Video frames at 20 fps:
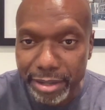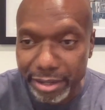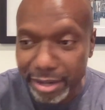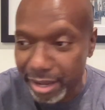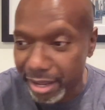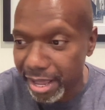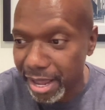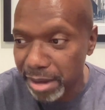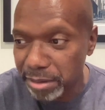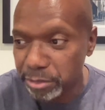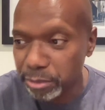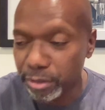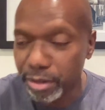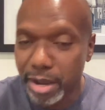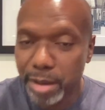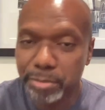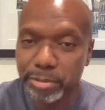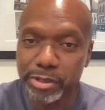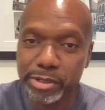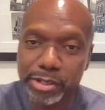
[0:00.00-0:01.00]
They came to a
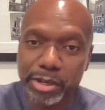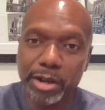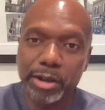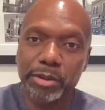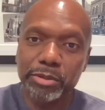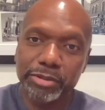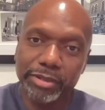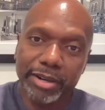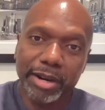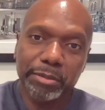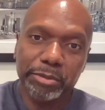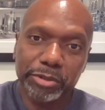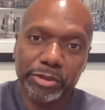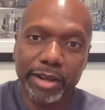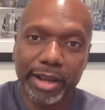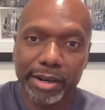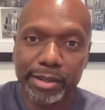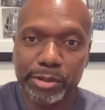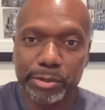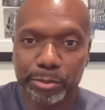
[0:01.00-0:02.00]
couple of shows, so they was
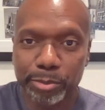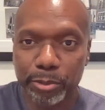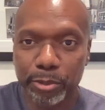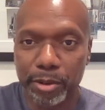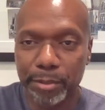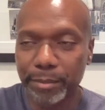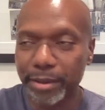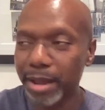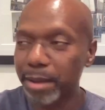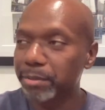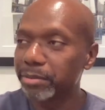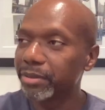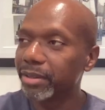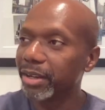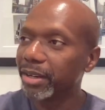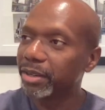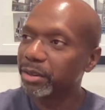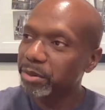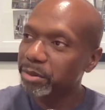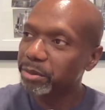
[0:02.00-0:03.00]
trying to support me. I was
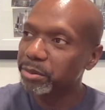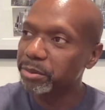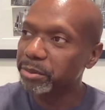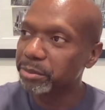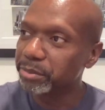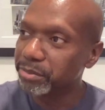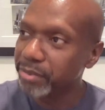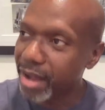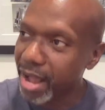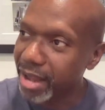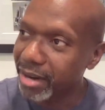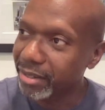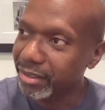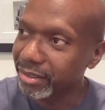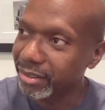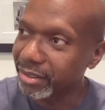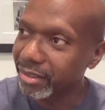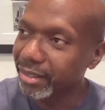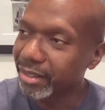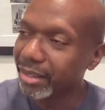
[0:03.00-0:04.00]
like, cool,
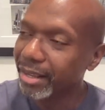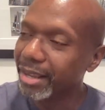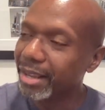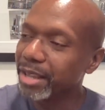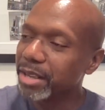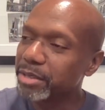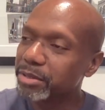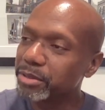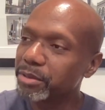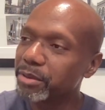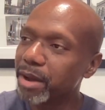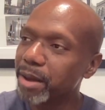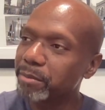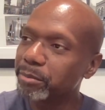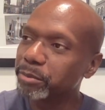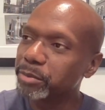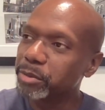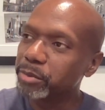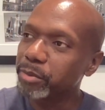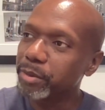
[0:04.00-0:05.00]
finally. So I'm
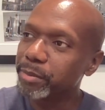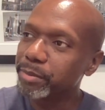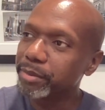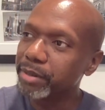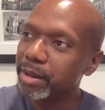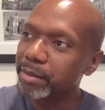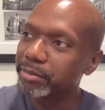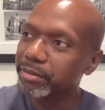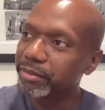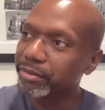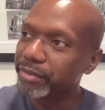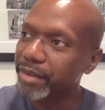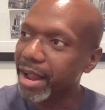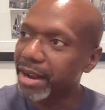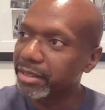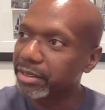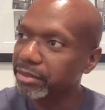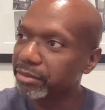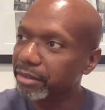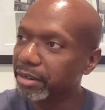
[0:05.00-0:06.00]
sweeping up the
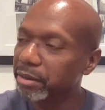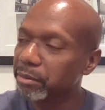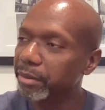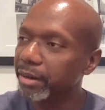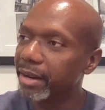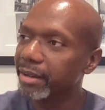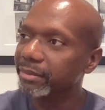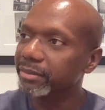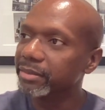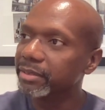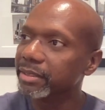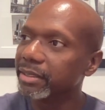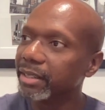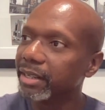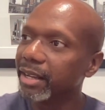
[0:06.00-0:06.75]
factory or whatever.